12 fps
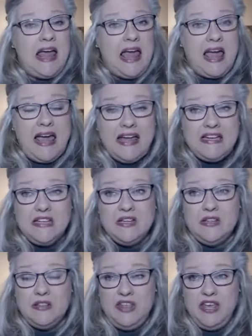And
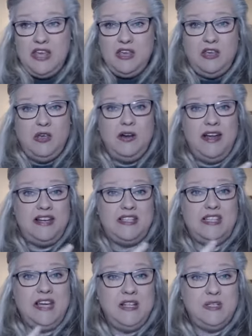the United
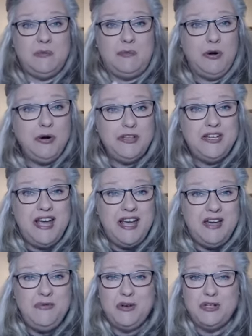States
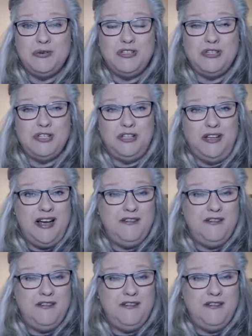birthday, which was July